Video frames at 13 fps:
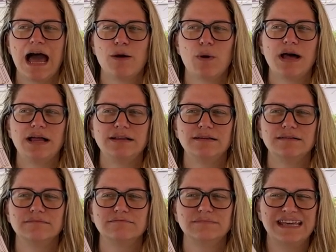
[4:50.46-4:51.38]
Well,
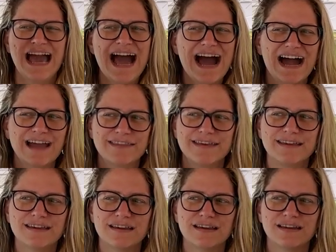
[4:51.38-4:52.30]
yeah, I
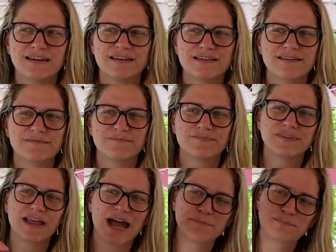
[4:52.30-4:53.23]
think
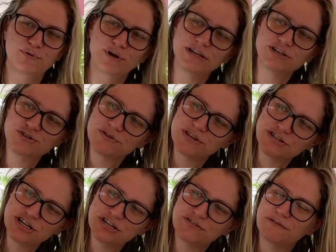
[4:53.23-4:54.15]
I'm pretty sure The
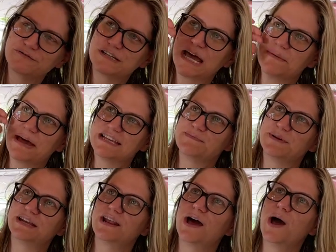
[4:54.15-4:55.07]
Children of Time has
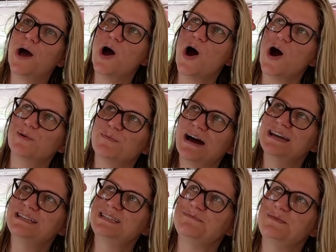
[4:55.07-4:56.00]
been on
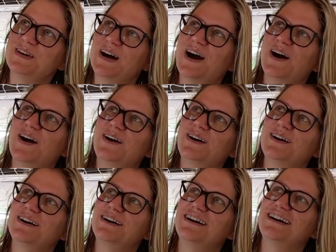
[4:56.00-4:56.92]
my TBR
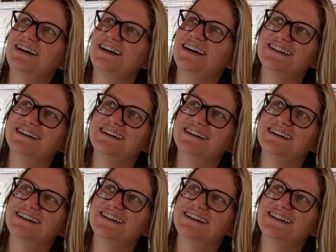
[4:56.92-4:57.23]
a